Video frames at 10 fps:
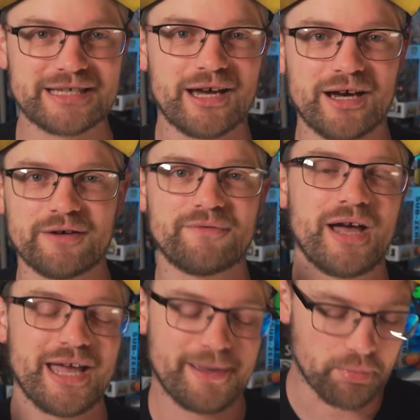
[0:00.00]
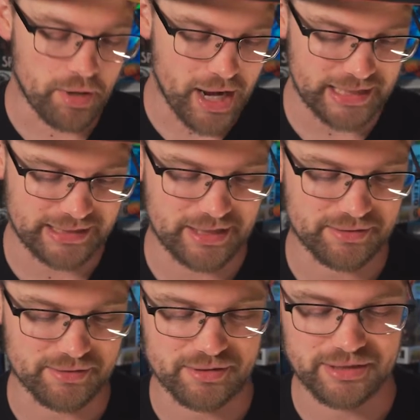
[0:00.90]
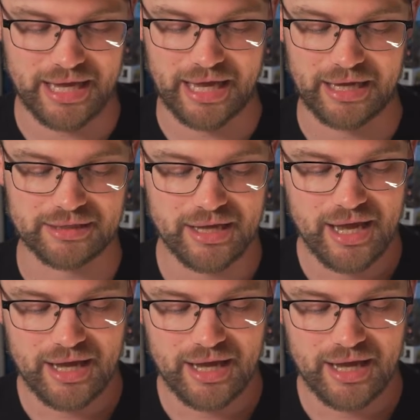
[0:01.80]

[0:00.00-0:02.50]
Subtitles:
of processors, and